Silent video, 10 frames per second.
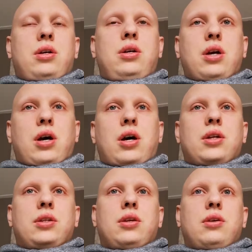
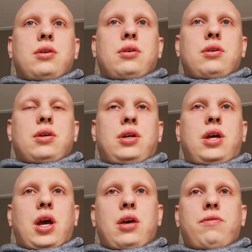God
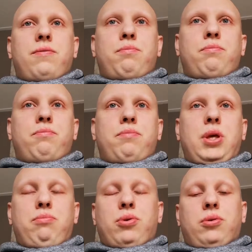gave
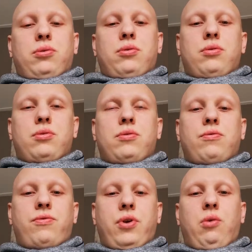people
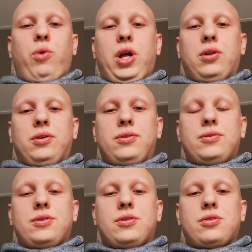free will
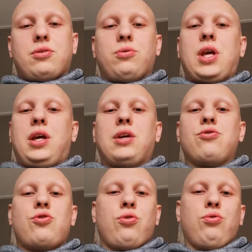so they can
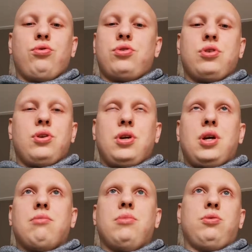choose
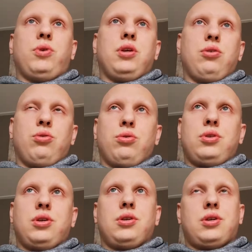between
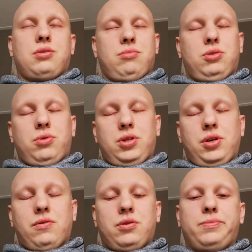good and between
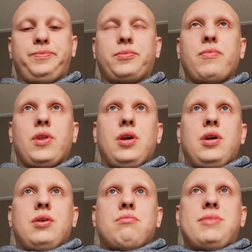evil.
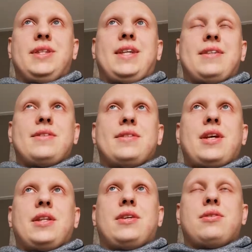But that's
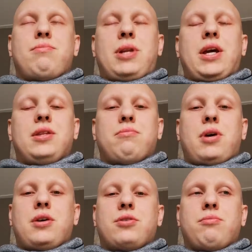not explained
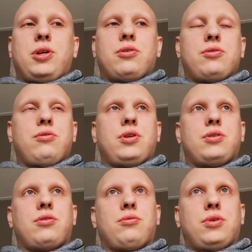much, because you
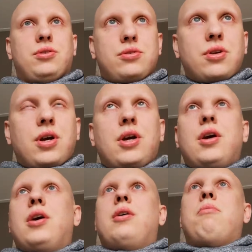can always
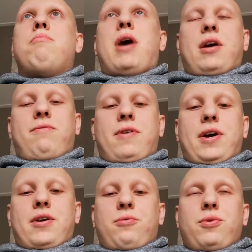
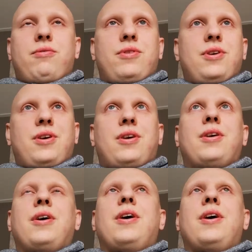backfire with the